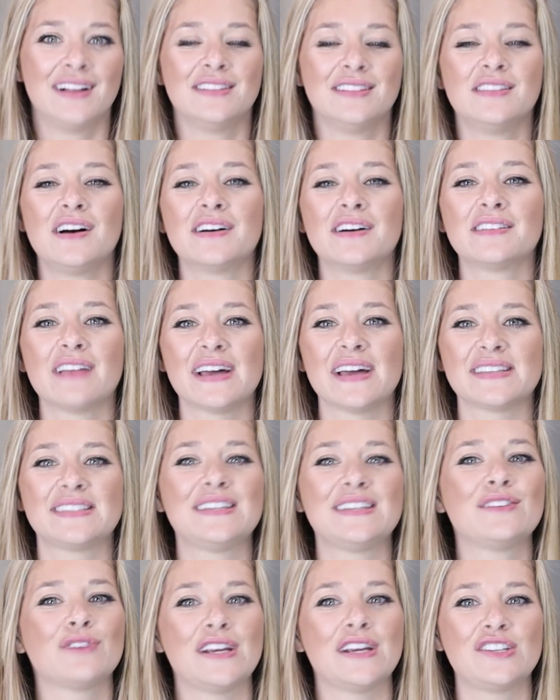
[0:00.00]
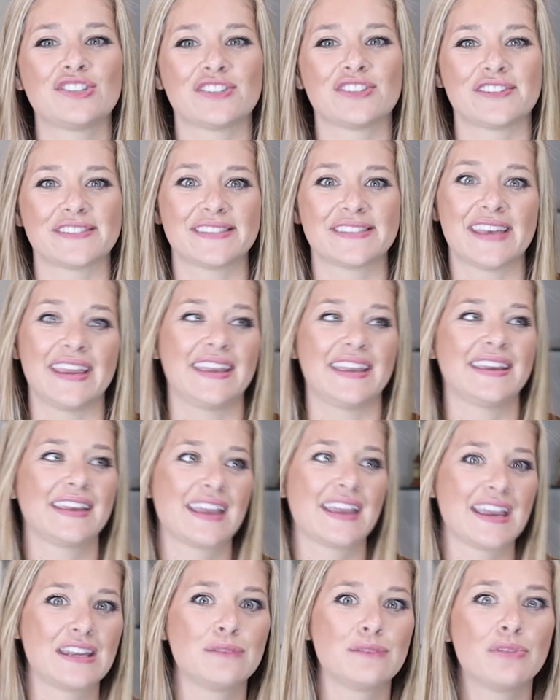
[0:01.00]
Long-lasting racers like
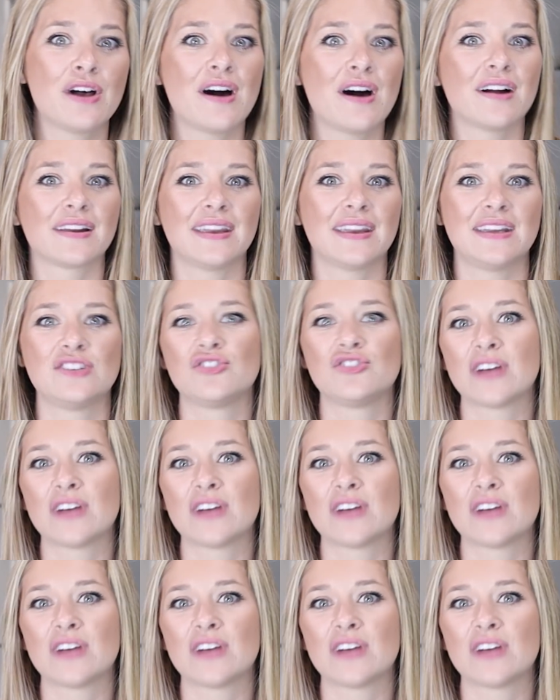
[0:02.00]
Ken Block and